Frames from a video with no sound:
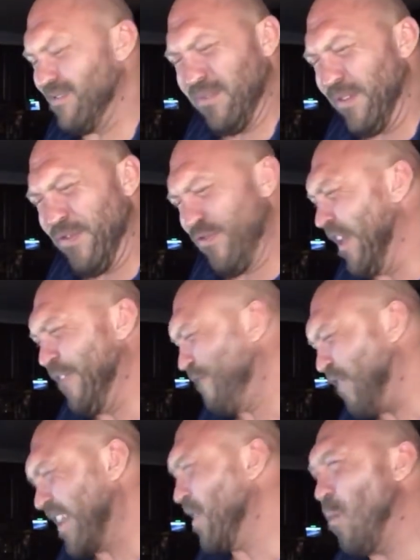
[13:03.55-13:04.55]
Where do you think
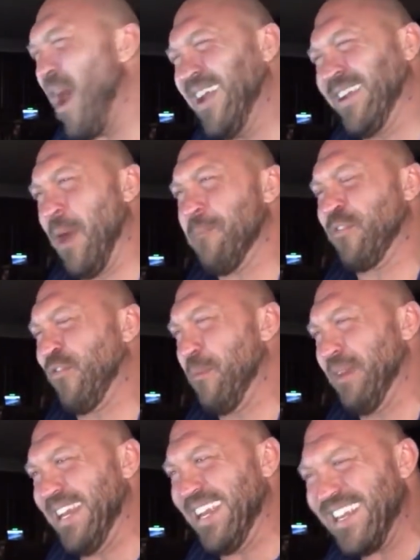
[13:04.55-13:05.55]
fucking wine comes
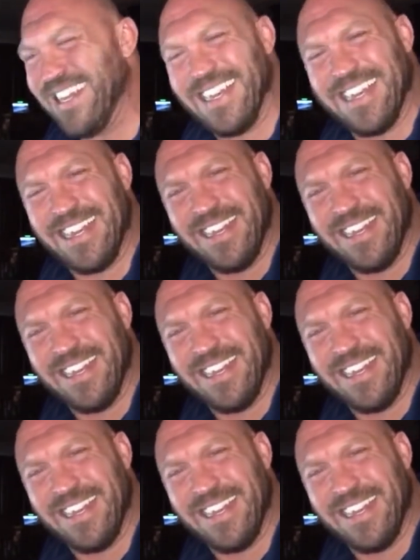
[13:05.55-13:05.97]
from, idiot?